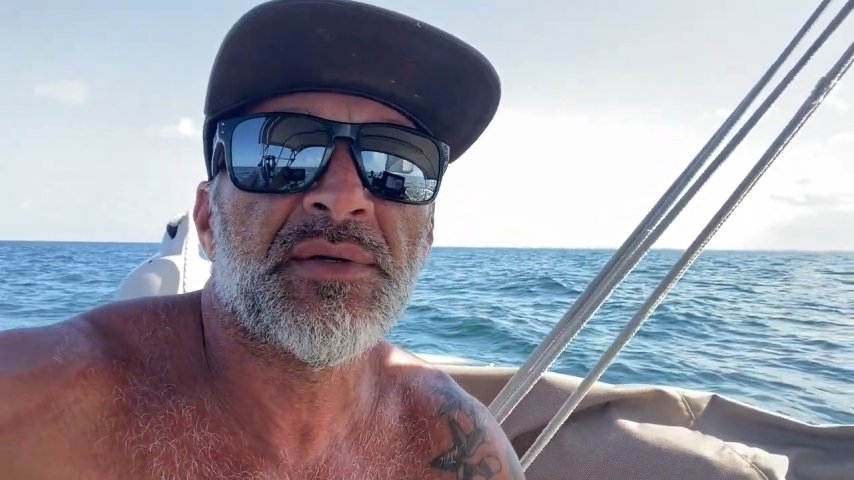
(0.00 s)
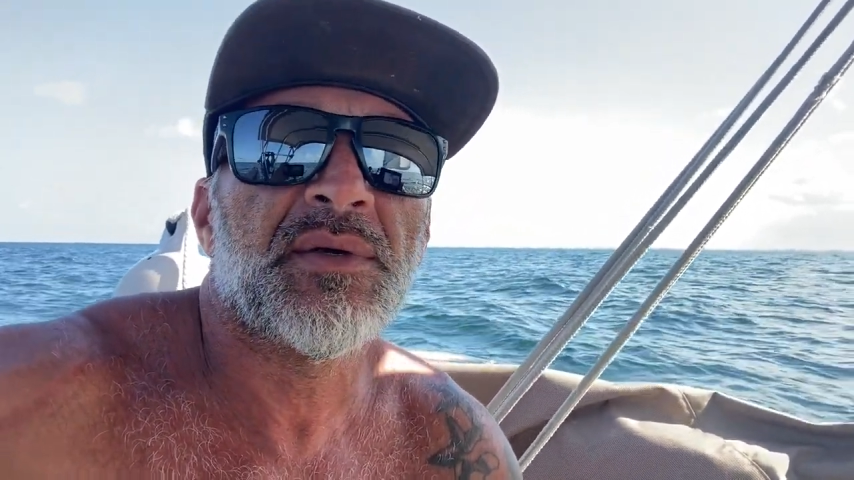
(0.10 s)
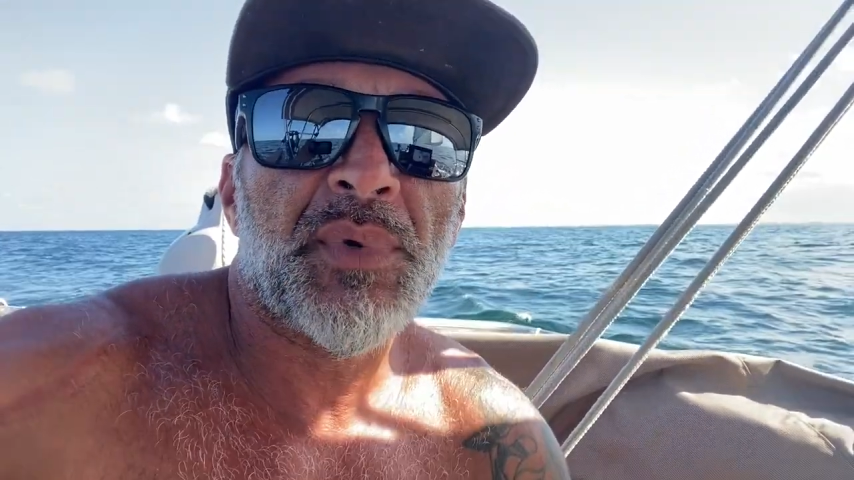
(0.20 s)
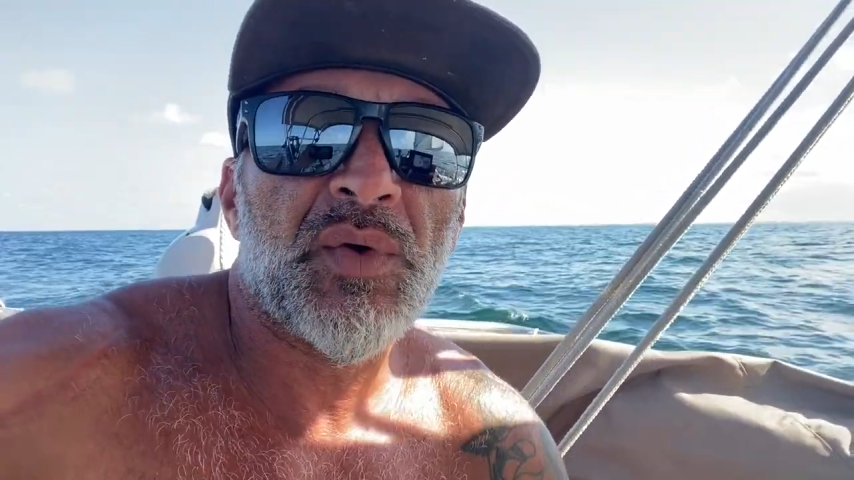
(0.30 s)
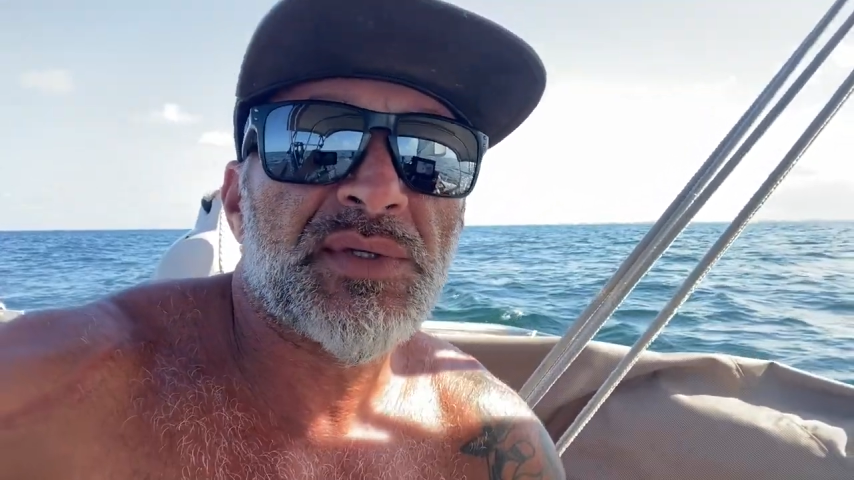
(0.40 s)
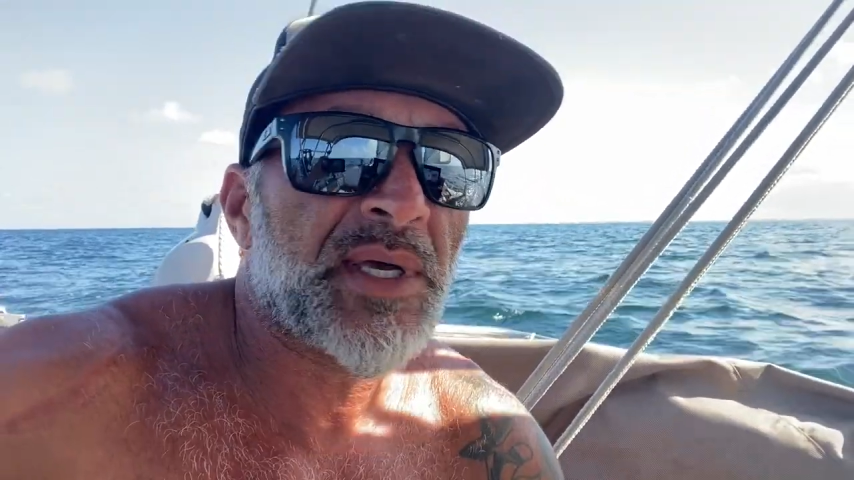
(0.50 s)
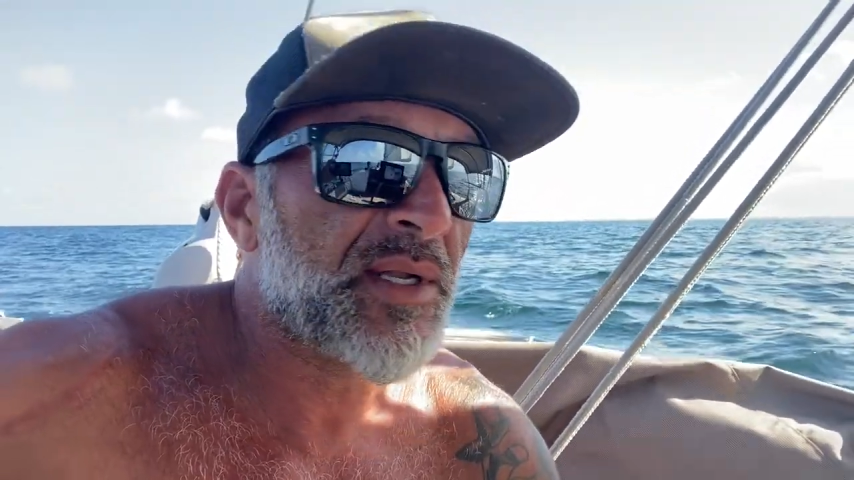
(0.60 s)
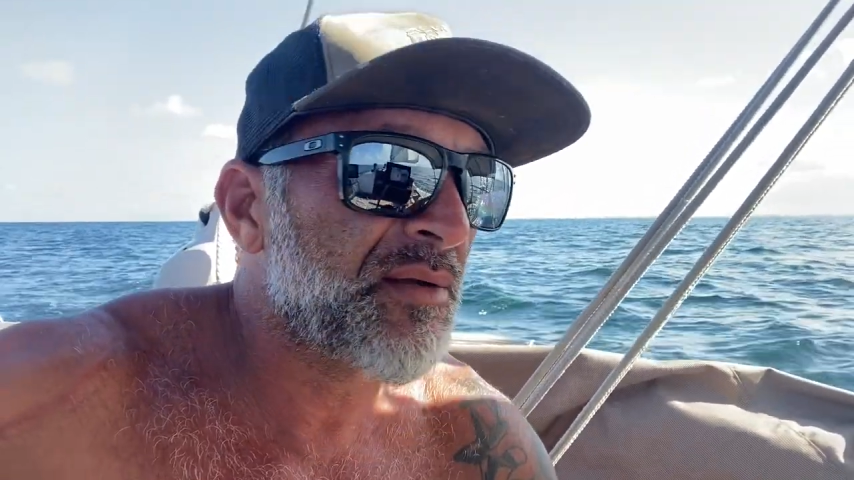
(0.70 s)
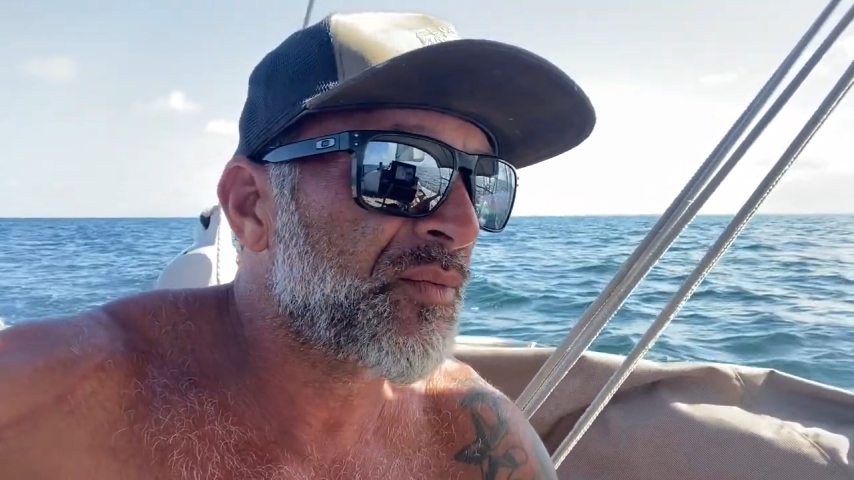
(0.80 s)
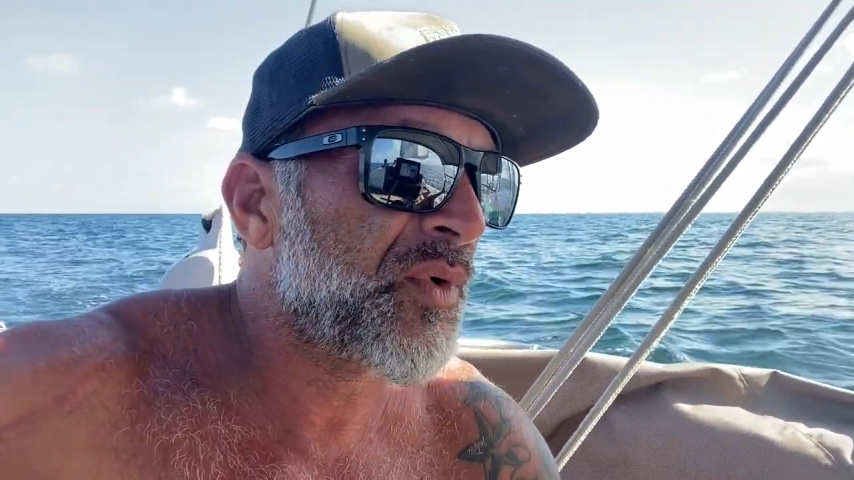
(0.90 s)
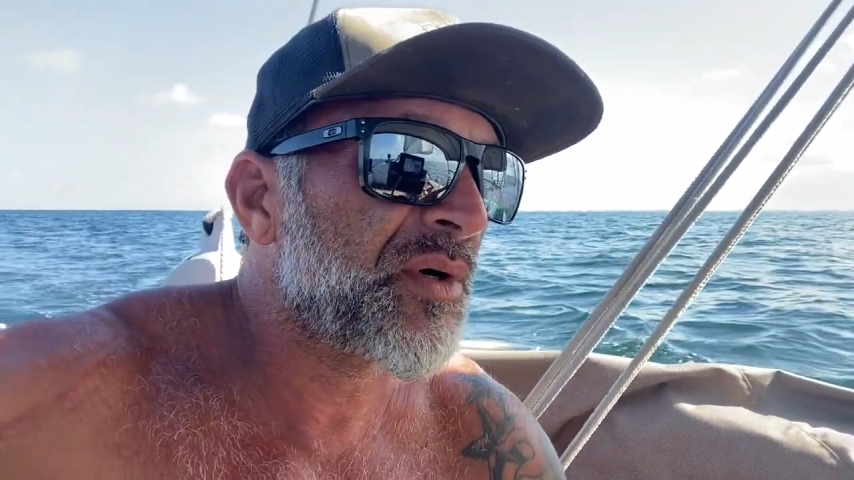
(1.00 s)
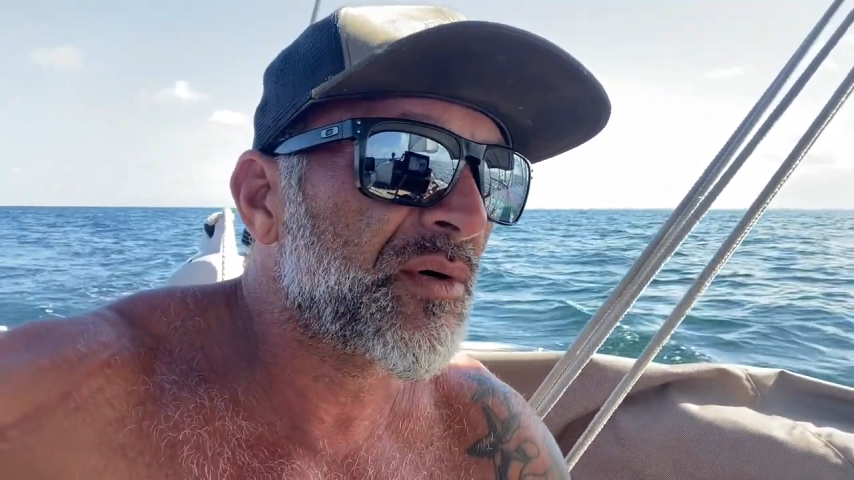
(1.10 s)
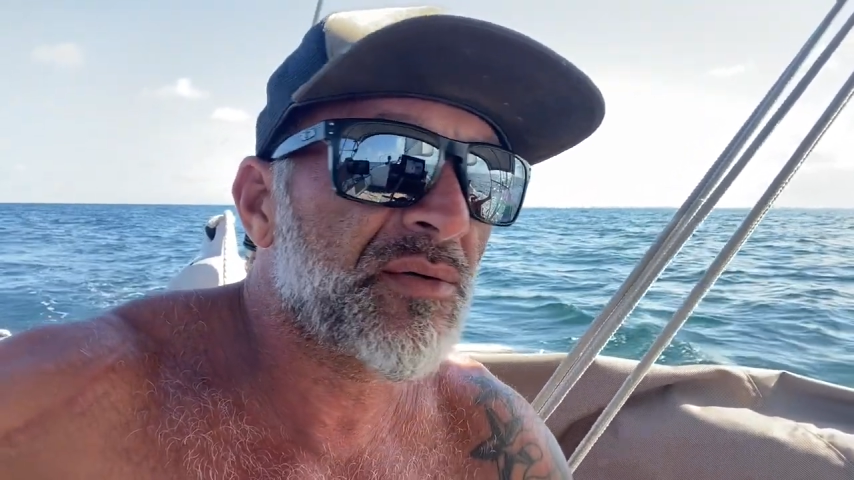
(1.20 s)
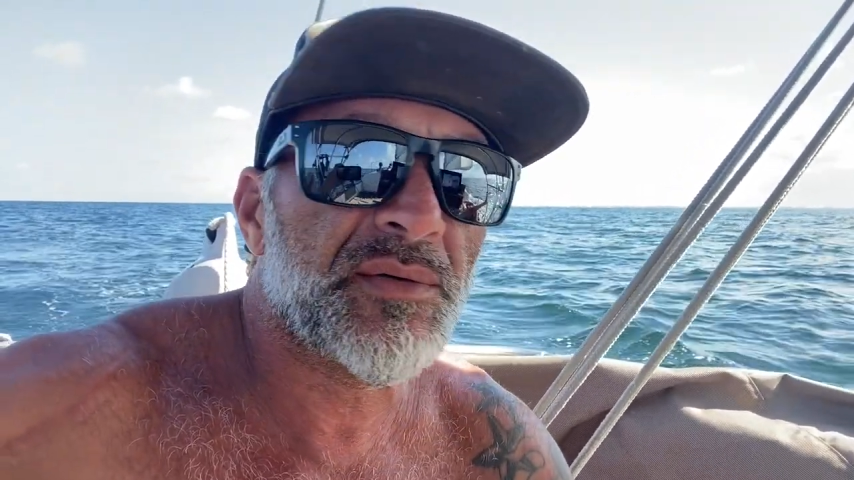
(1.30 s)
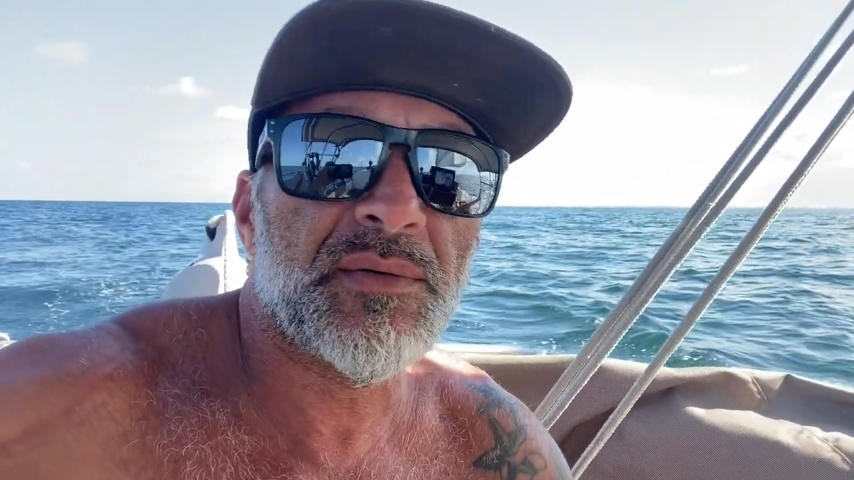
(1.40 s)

The boat's handling well.